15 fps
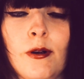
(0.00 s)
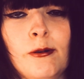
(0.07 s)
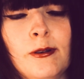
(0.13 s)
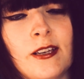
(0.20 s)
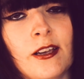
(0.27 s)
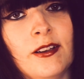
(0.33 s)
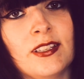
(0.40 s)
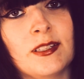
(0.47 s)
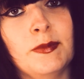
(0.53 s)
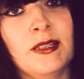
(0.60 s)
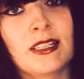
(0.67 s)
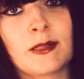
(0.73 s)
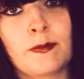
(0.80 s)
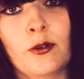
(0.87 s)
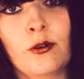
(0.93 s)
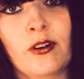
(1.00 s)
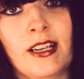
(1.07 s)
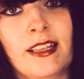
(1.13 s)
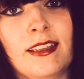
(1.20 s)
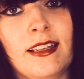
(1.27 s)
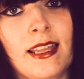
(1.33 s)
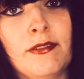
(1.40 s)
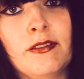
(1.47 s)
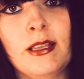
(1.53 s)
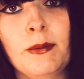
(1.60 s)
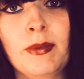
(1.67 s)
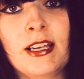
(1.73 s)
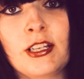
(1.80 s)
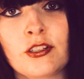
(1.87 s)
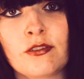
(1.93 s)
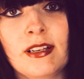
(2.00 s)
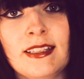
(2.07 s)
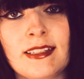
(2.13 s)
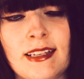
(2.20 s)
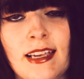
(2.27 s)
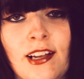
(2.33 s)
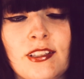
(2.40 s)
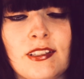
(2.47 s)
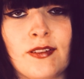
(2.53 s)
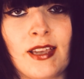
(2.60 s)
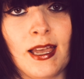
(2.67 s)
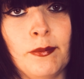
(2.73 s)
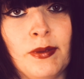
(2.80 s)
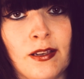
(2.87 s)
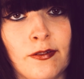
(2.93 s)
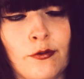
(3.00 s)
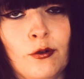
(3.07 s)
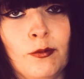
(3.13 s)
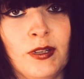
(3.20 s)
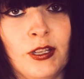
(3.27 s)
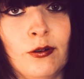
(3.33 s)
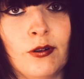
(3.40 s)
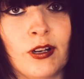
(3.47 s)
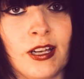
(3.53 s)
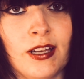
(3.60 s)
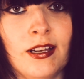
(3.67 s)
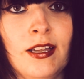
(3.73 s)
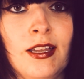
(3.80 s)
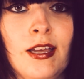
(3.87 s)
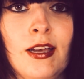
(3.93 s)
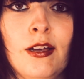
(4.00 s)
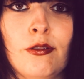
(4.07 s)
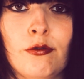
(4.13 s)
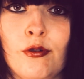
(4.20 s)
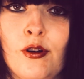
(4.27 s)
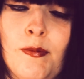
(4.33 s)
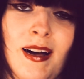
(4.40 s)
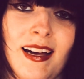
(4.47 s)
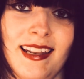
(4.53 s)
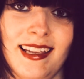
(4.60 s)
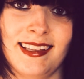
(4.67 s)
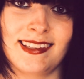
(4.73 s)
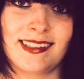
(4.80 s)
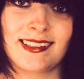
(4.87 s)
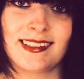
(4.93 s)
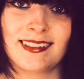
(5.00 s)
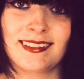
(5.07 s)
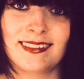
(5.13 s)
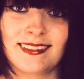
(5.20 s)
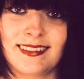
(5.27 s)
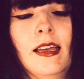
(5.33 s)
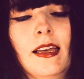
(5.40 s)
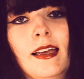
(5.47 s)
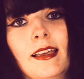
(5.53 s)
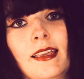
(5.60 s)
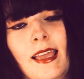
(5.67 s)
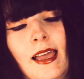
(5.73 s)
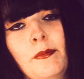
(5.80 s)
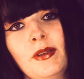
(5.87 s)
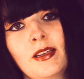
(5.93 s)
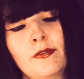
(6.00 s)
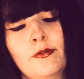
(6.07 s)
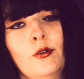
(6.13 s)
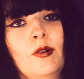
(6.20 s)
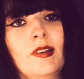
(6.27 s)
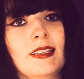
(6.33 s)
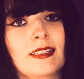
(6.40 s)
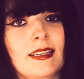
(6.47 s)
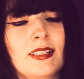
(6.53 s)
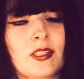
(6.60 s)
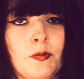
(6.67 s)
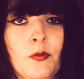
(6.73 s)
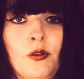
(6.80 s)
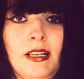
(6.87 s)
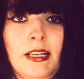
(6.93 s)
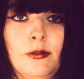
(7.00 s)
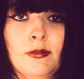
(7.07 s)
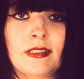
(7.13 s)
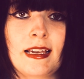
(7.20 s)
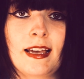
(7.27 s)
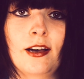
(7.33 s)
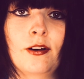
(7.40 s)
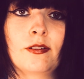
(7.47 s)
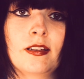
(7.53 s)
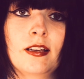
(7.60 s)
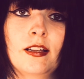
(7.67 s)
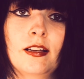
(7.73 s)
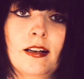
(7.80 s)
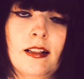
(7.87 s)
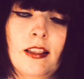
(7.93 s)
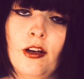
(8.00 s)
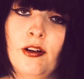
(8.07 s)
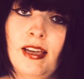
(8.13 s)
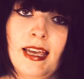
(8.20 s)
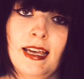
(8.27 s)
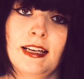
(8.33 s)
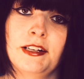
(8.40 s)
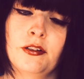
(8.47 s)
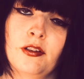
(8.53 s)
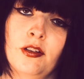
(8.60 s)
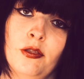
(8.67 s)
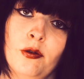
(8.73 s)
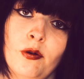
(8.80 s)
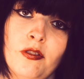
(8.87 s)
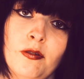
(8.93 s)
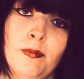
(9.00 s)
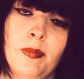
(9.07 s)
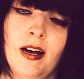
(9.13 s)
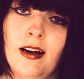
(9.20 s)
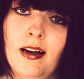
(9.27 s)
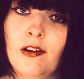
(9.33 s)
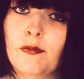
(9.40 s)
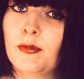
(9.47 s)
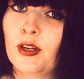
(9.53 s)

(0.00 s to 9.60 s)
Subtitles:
where we're going to be exploring the lovely picturesque towns of Can Picafort, Mallorca through my lens. Can Picafort is a small little town located on the northern part of